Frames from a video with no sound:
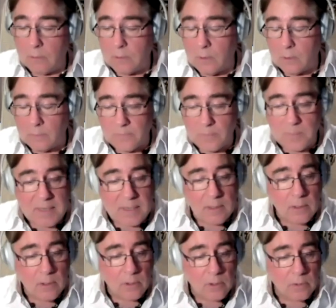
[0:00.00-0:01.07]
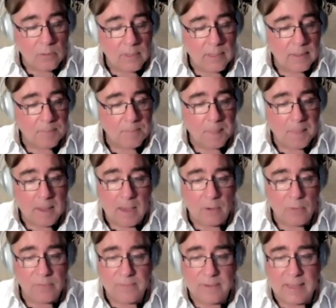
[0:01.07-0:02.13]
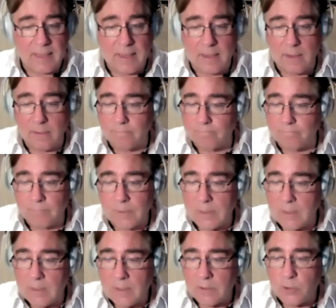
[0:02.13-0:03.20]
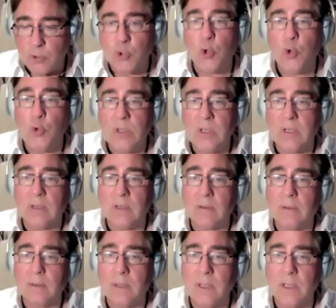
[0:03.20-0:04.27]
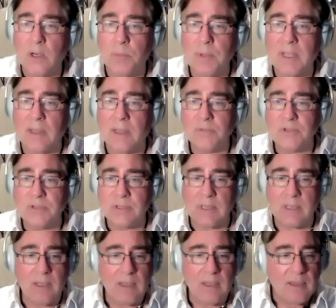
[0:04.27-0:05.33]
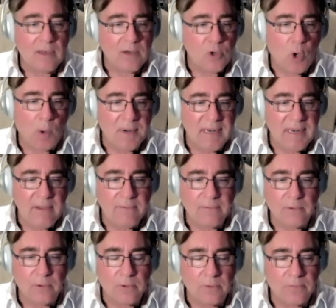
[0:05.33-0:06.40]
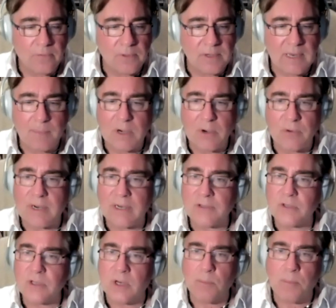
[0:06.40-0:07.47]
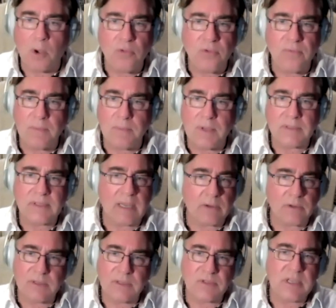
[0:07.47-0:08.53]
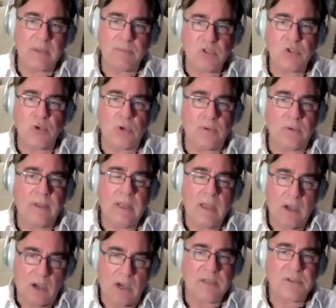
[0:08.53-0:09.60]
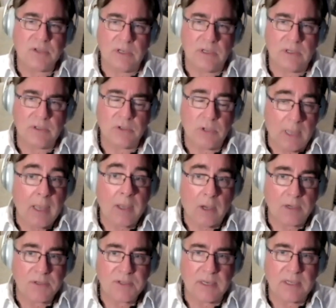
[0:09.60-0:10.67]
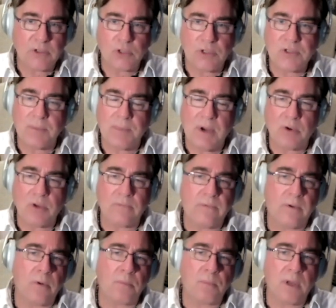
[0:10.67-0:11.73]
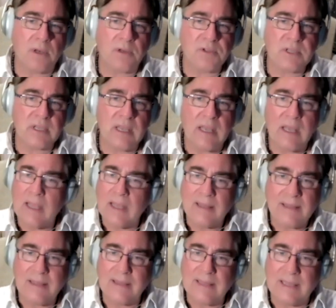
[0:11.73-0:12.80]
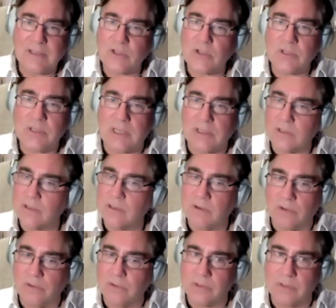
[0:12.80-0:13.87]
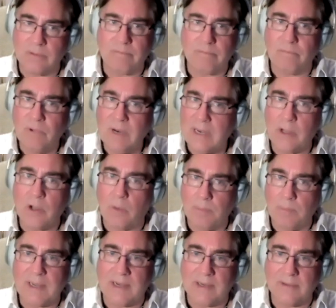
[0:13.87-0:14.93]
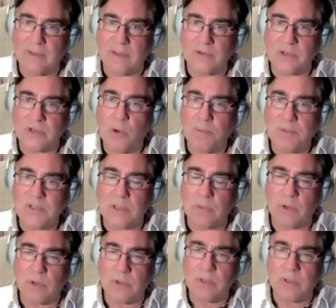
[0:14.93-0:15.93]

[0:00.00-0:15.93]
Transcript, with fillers: God forbid, you know, RFK Jr., you know, becomes the nominee for the Democrats. You know, both of them are touting the same sort of isolationist American foreign policy. That's going to really complicate things enormously, won't